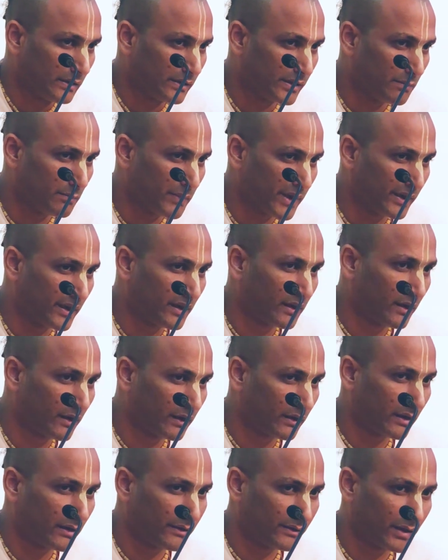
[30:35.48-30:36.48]
the
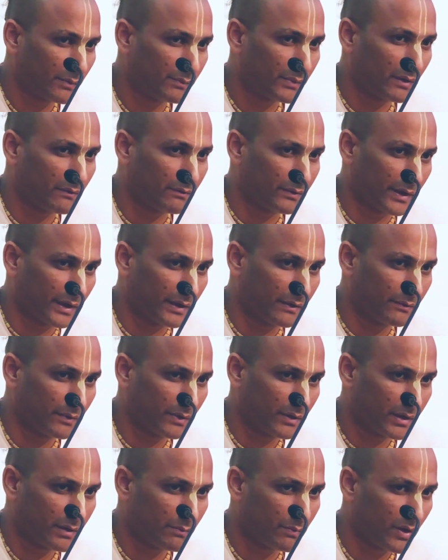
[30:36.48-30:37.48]
material concept of life
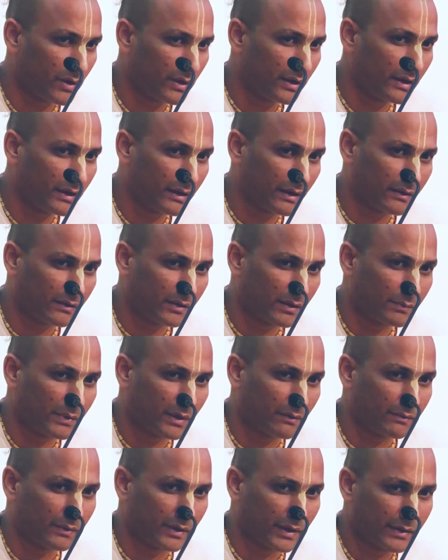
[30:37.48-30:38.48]
or the bodily concept
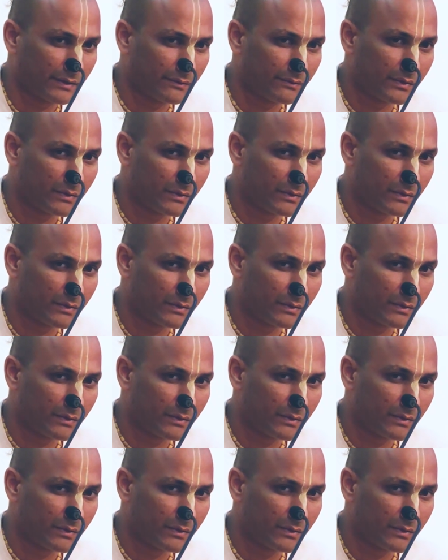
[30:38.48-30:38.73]
of life